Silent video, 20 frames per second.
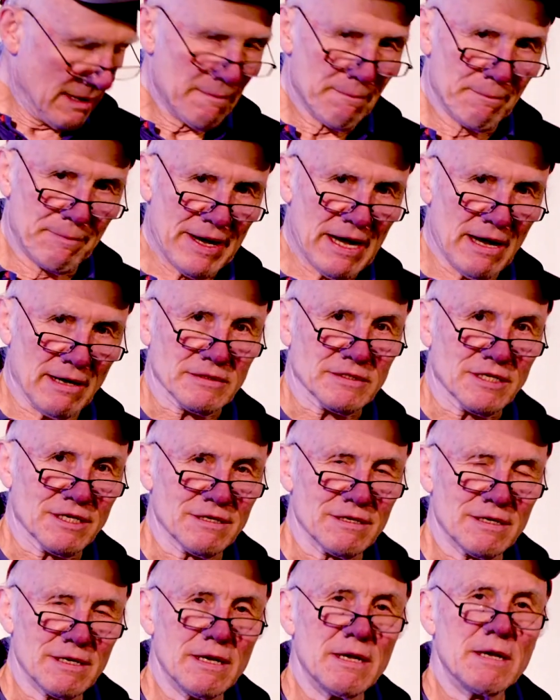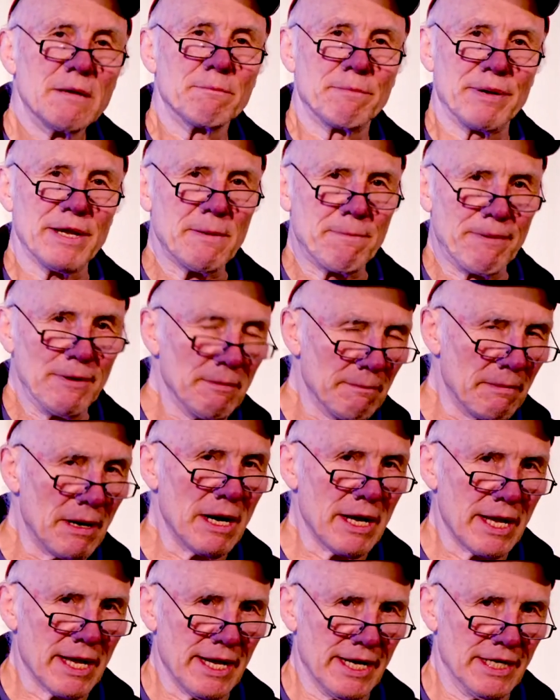But people
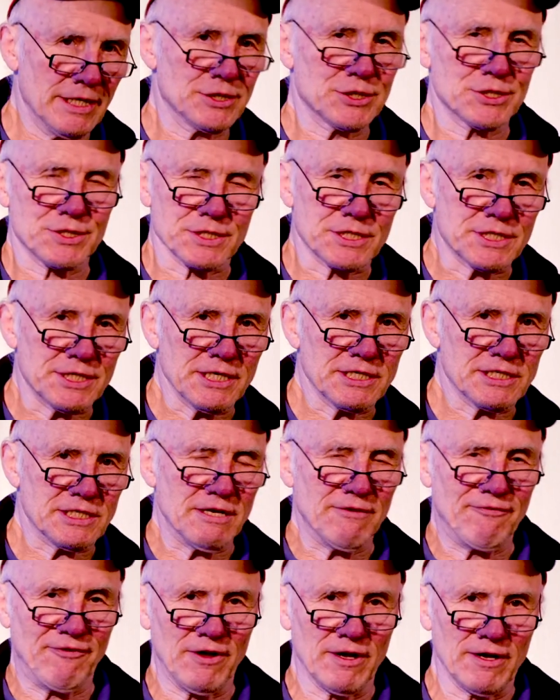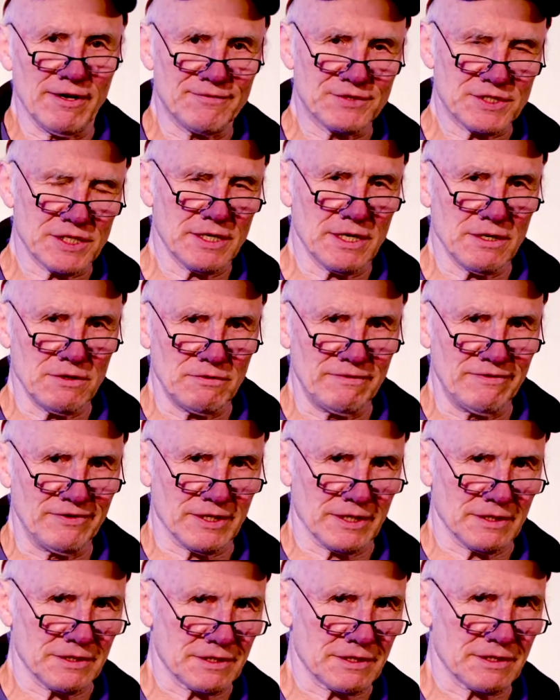my age, the 65s and
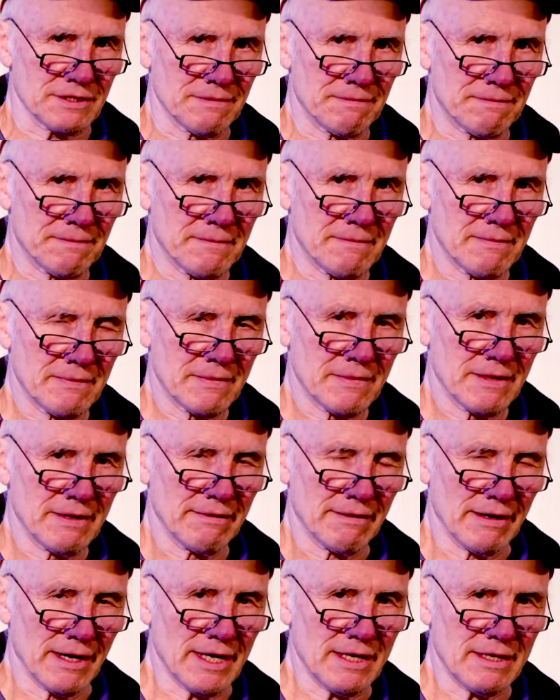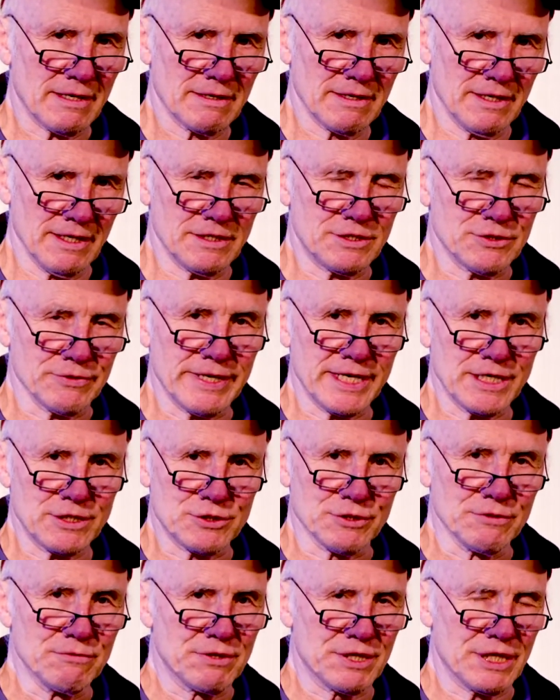olders, right? They're doing
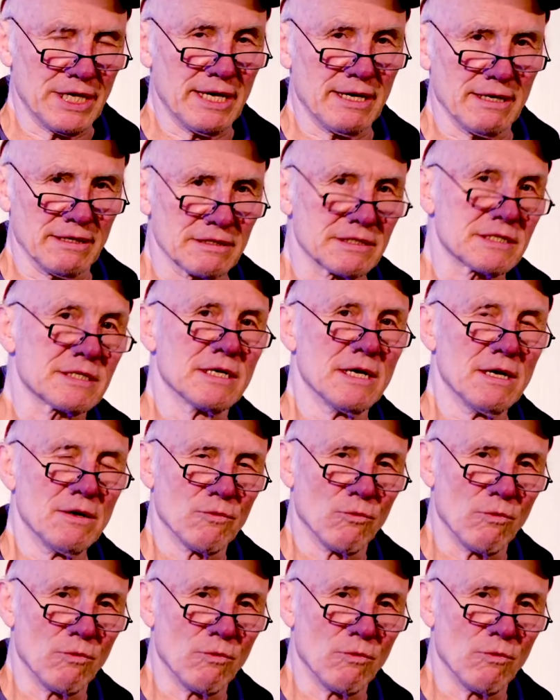two things.